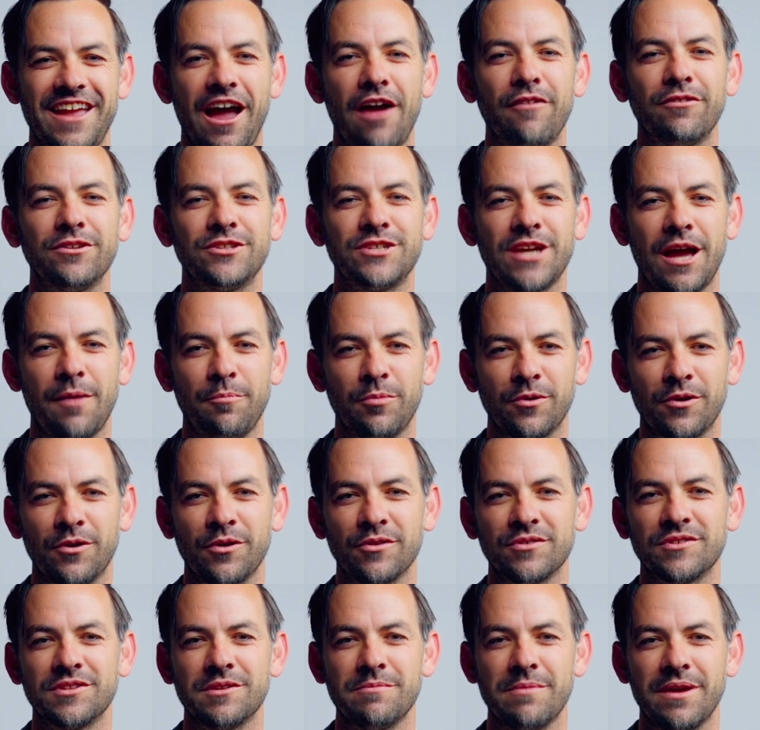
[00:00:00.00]
Calvary Chapel
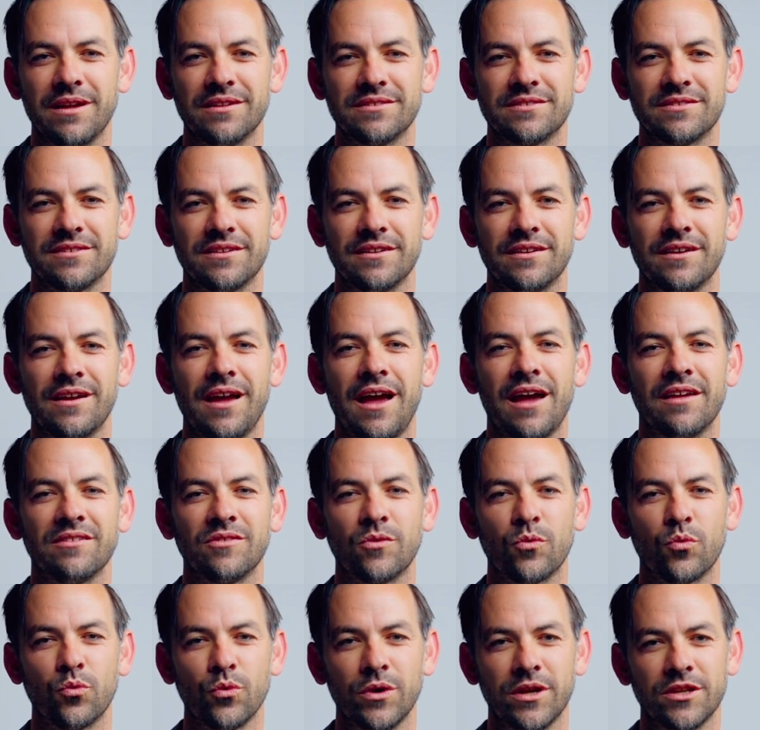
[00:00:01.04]
Costa Mesa
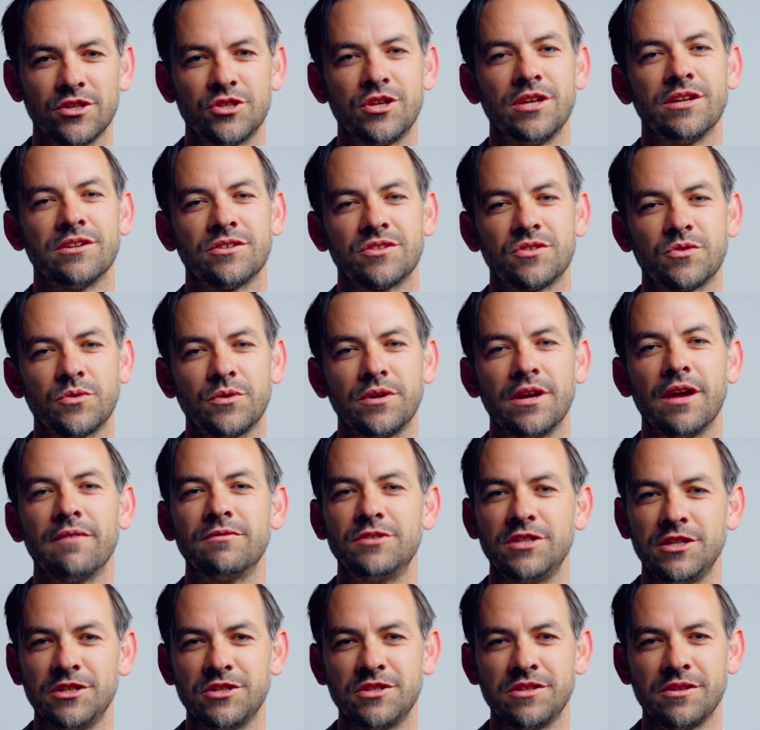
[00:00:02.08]
has a rich history
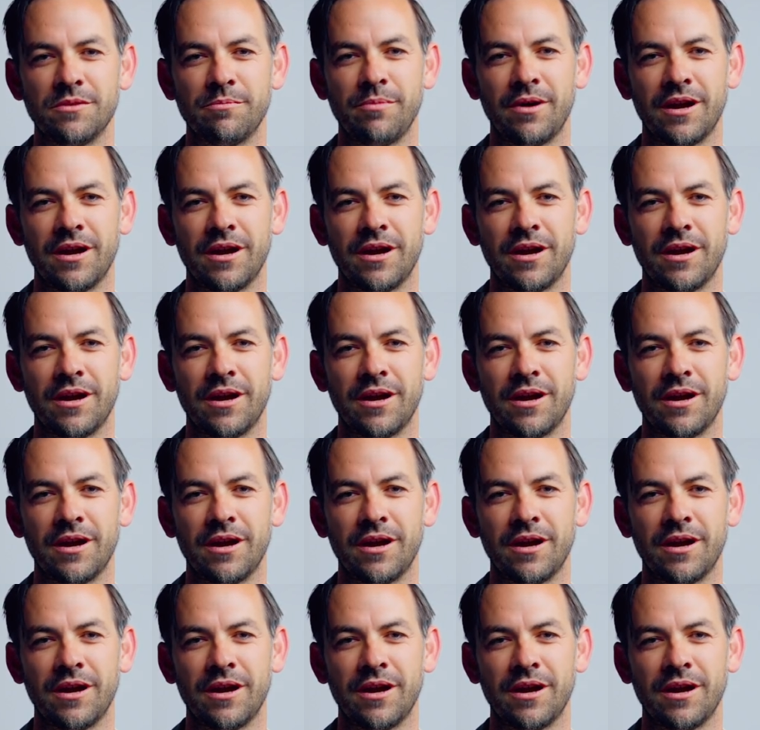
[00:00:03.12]
of teaching the